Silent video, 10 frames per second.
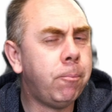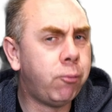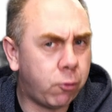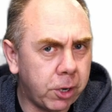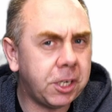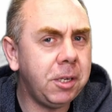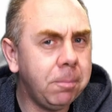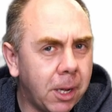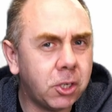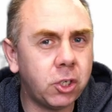pretty
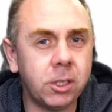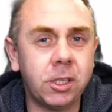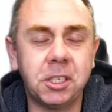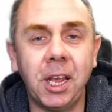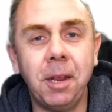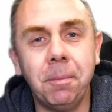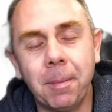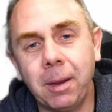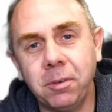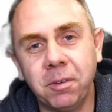much the same
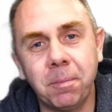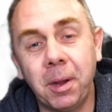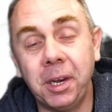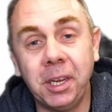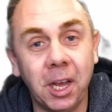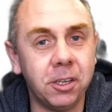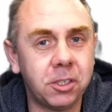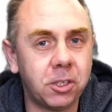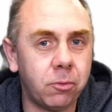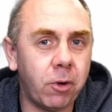amount of money as
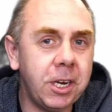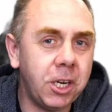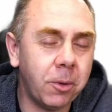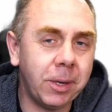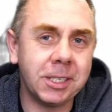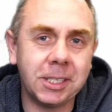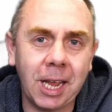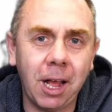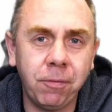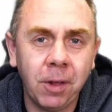the radio
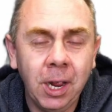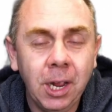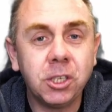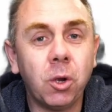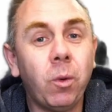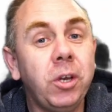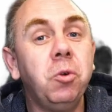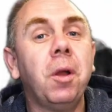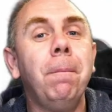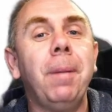itself. So when you
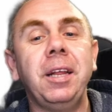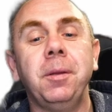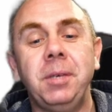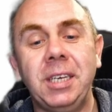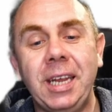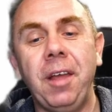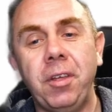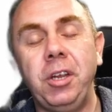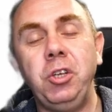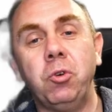combine them together,
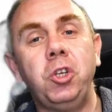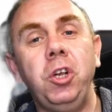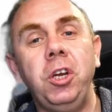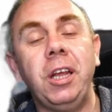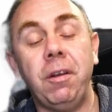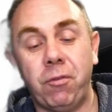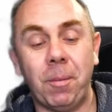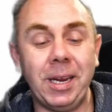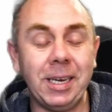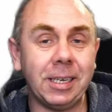you're tuning it from
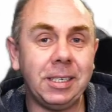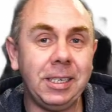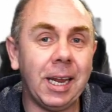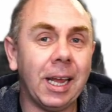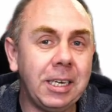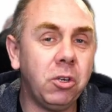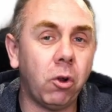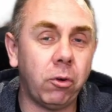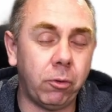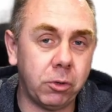a $99
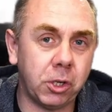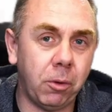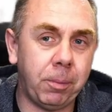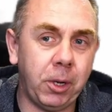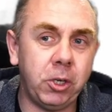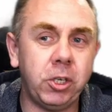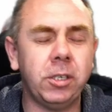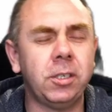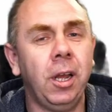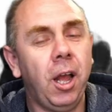or so
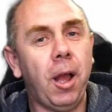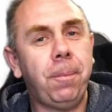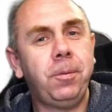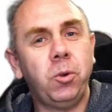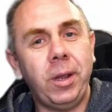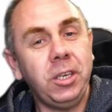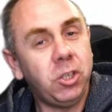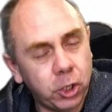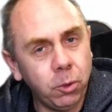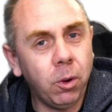purchase up to a
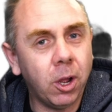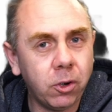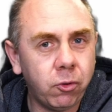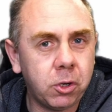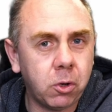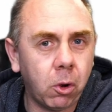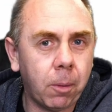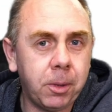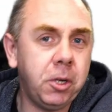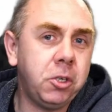$200
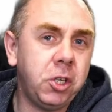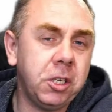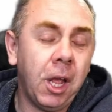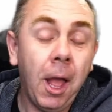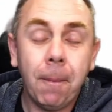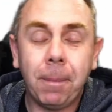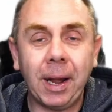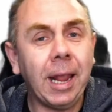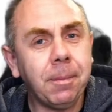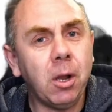purchase. But
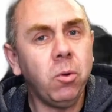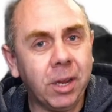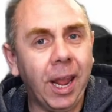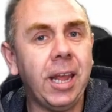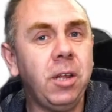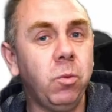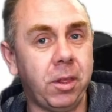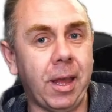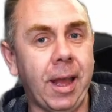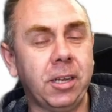I'm okay with
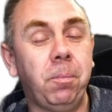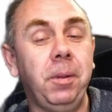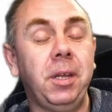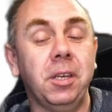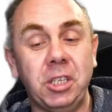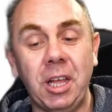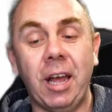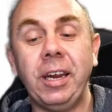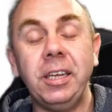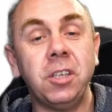that because that
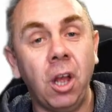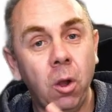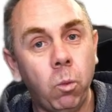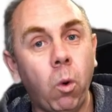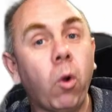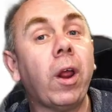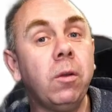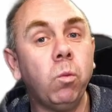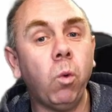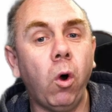is what I
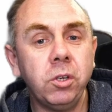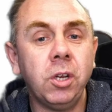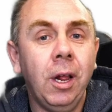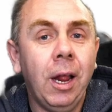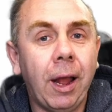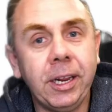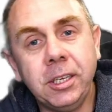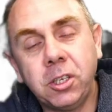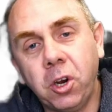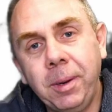want. And it is
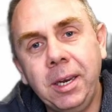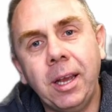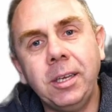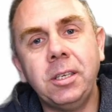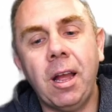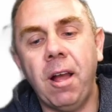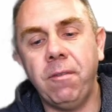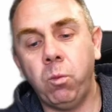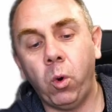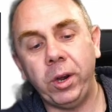going to be nice to have
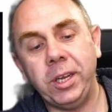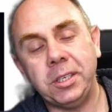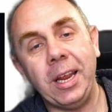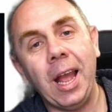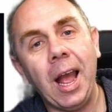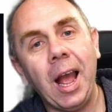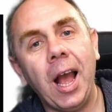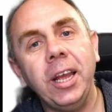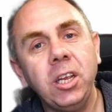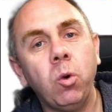what is a
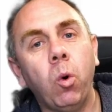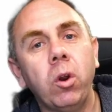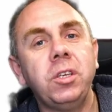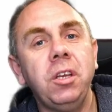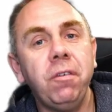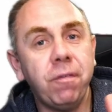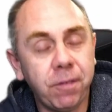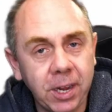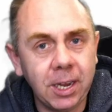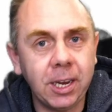high quality
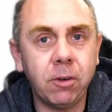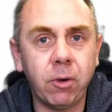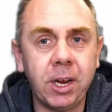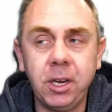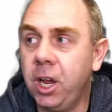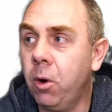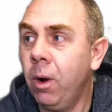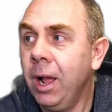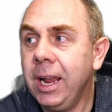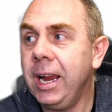feeling radio
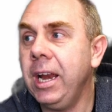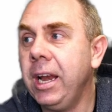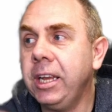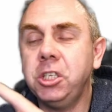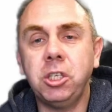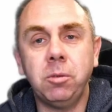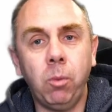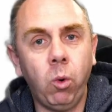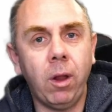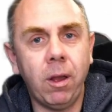in a
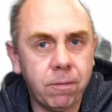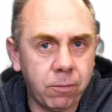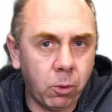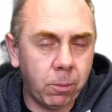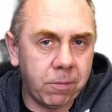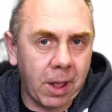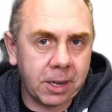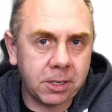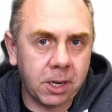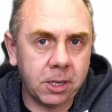smaller form
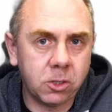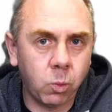factor as